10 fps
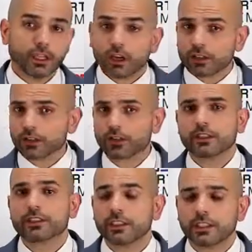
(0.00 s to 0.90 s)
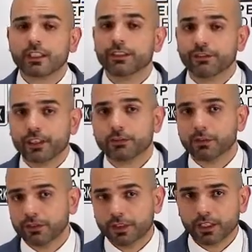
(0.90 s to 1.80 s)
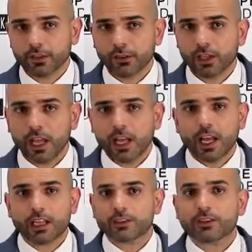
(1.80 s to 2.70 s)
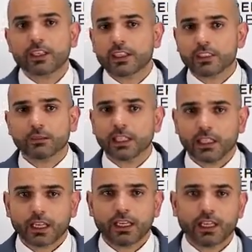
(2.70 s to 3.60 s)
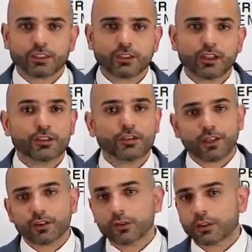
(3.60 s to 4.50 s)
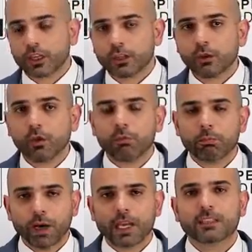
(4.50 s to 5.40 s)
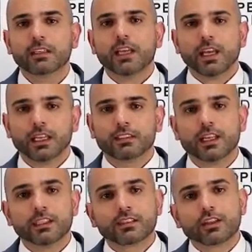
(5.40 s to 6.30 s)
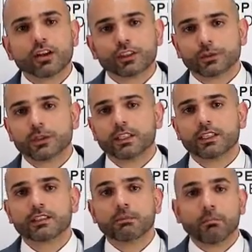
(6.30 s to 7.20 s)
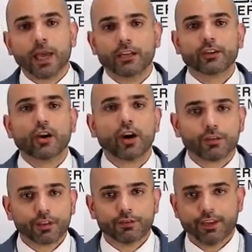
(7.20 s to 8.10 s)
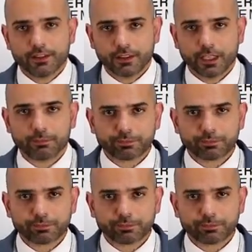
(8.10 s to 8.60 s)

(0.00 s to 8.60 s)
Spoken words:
are still considered an investment vehicle. Strictly speaking, it's not a vehicle in our law, but it's a conduit, it's a manner of investing.